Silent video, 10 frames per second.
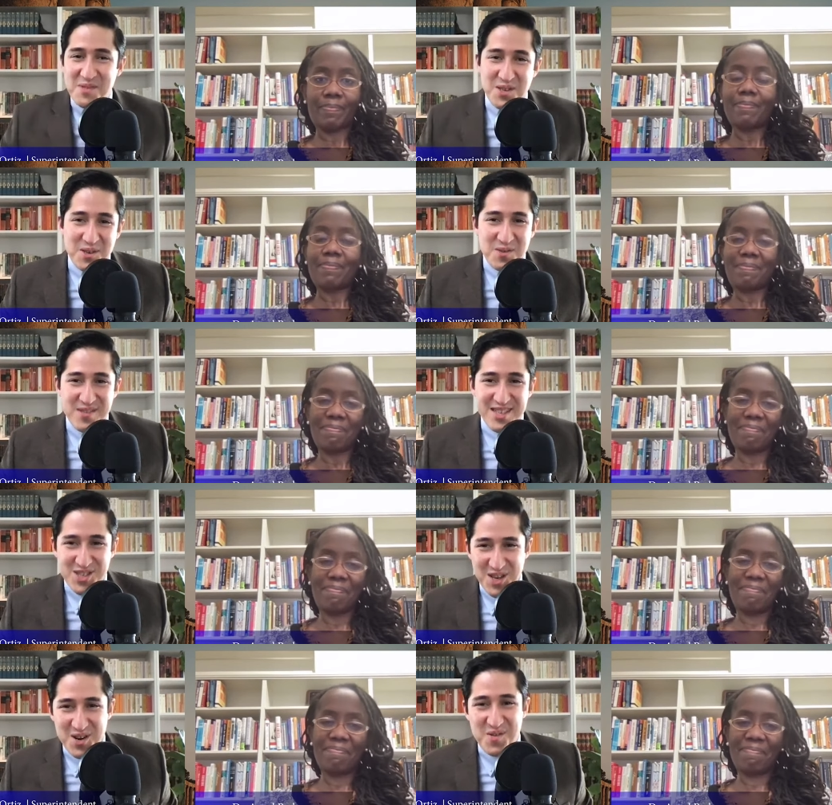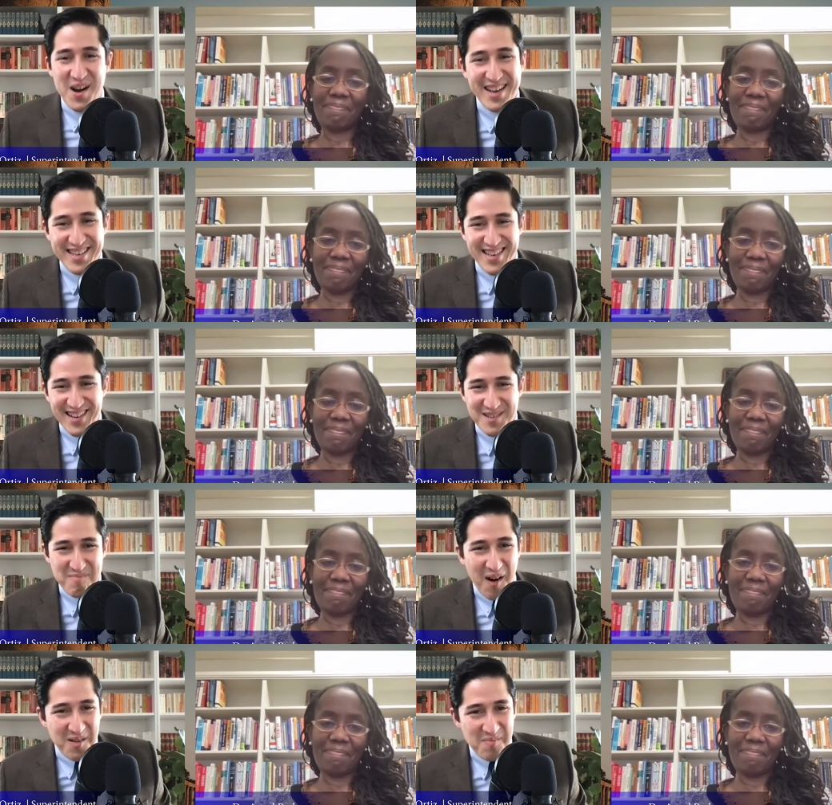Speaker 1: to the show, Dr.
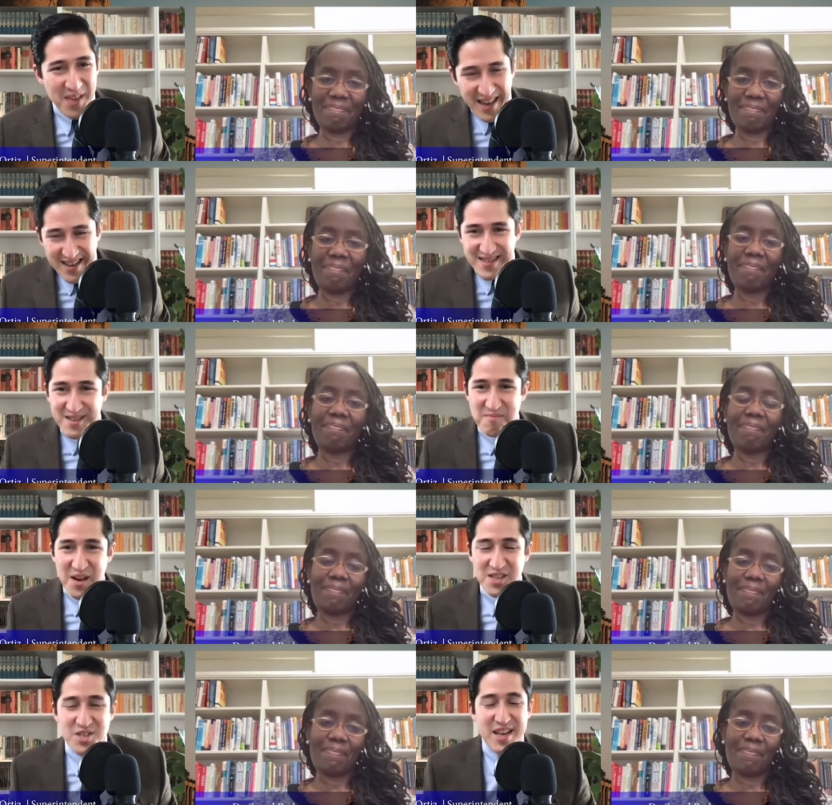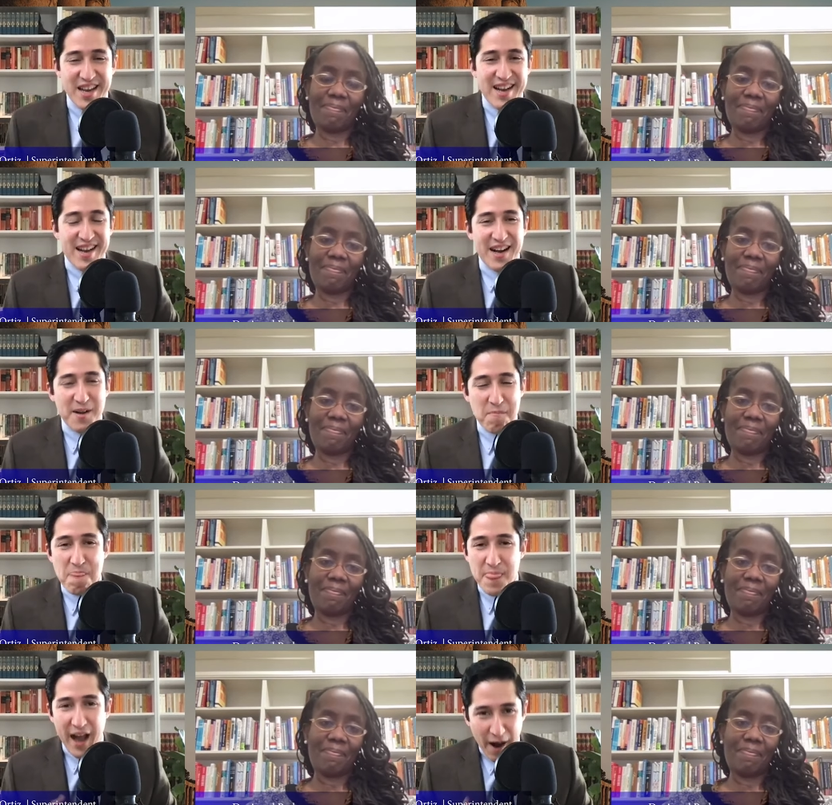Parham. Thank you so much. How
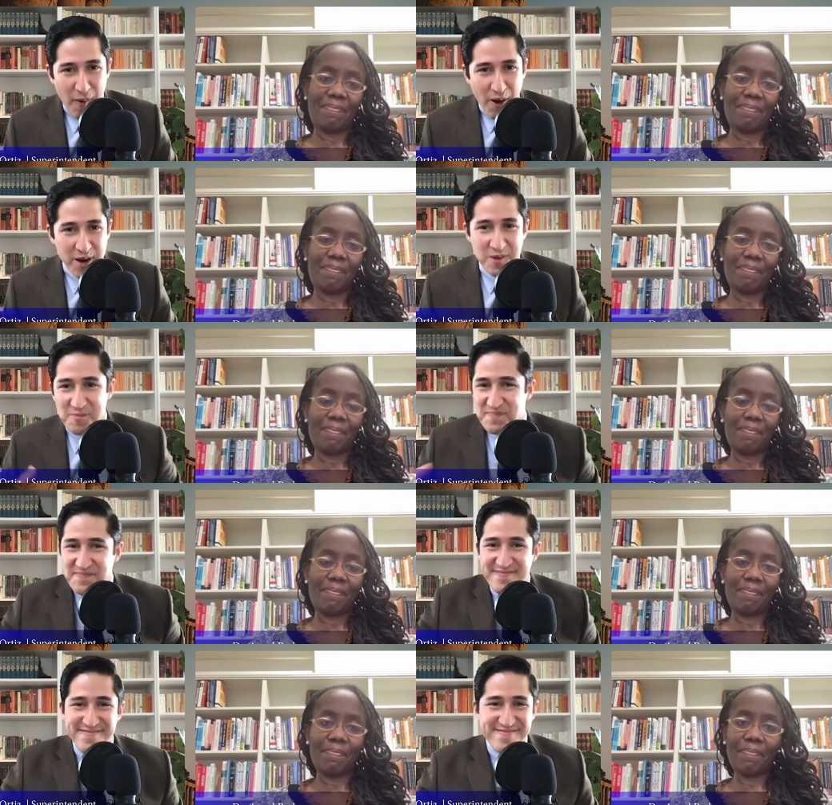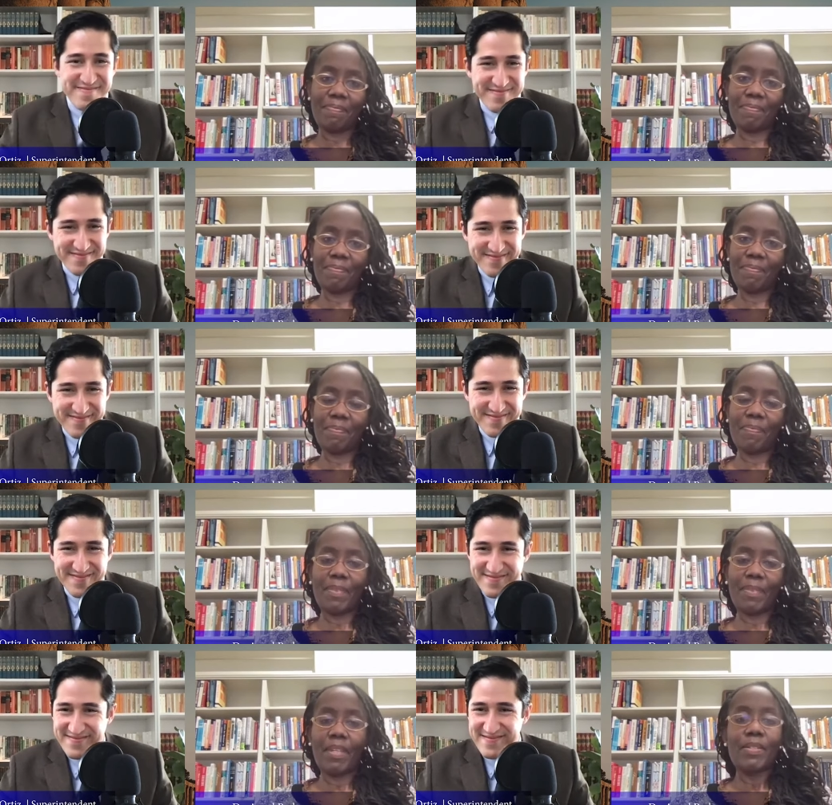are you?
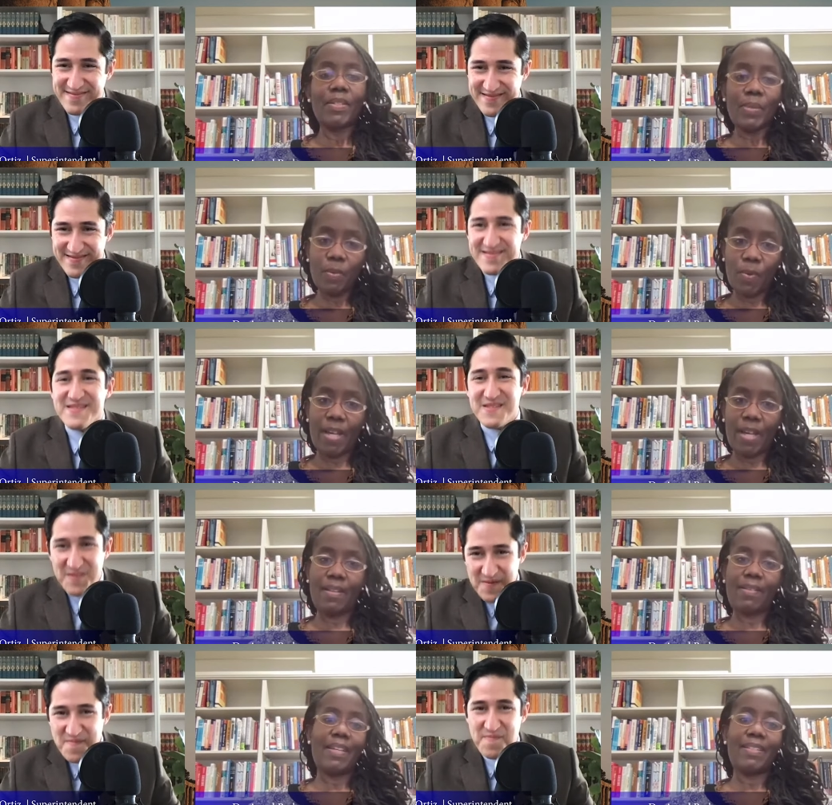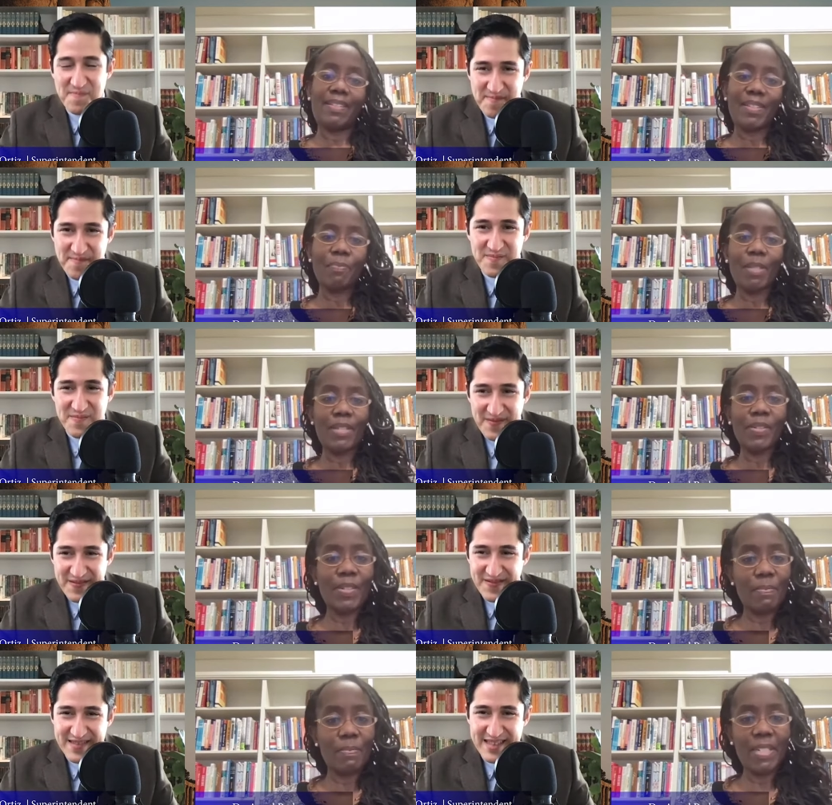
Speaker 2: Doing well, and it's a pleasure to
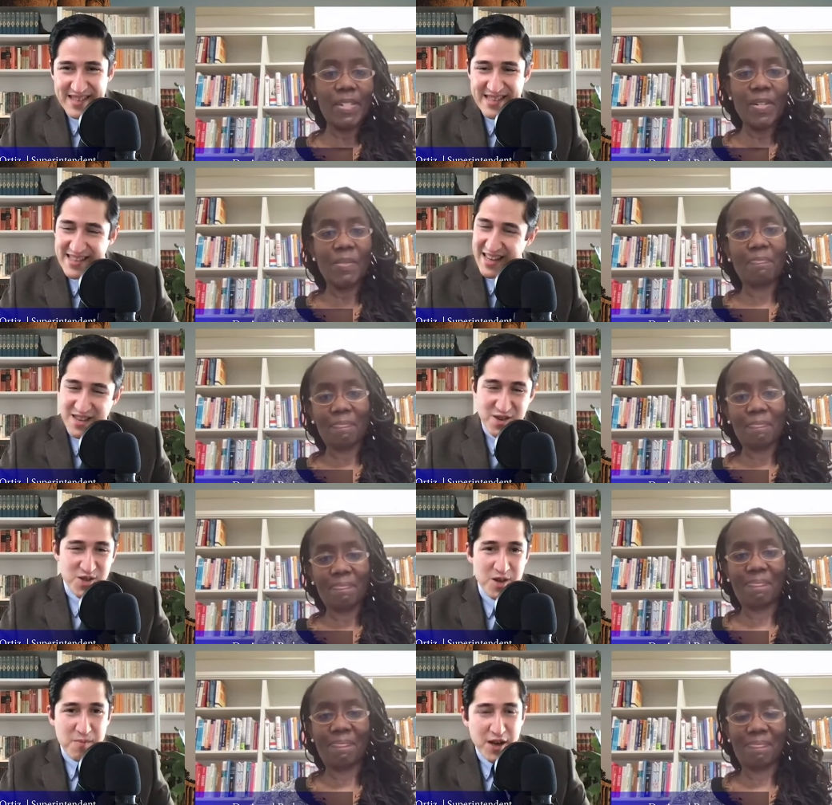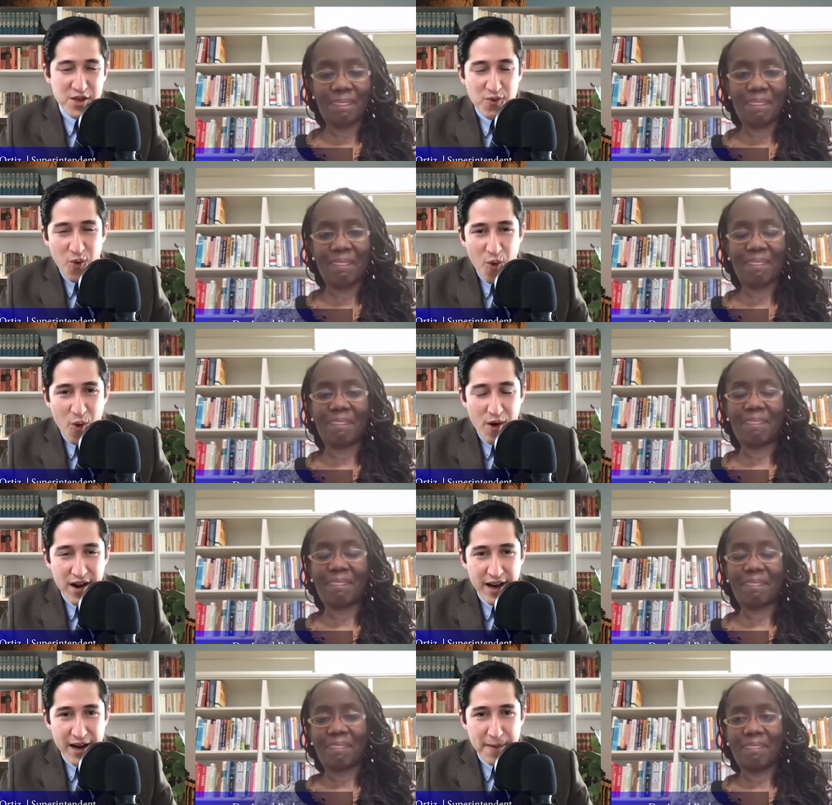be here.
Speaker 1: Thank you so much for
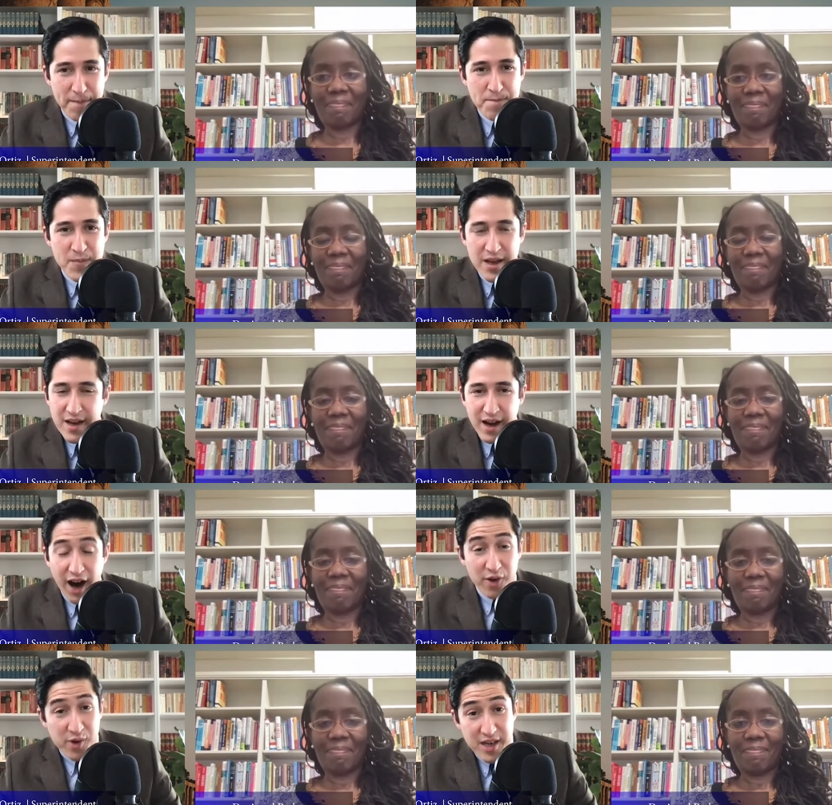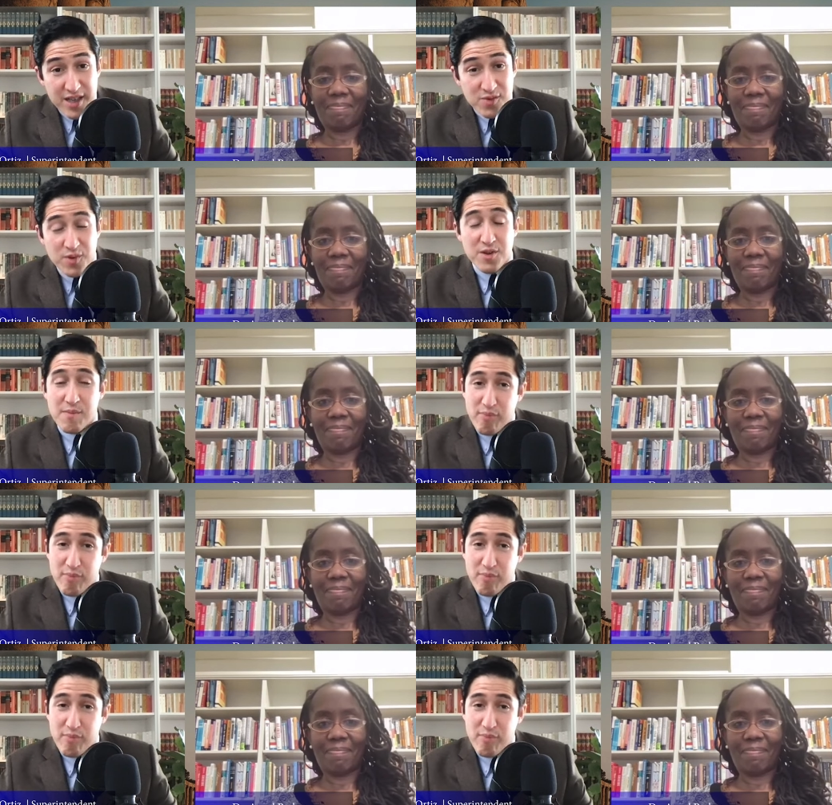honoring us with your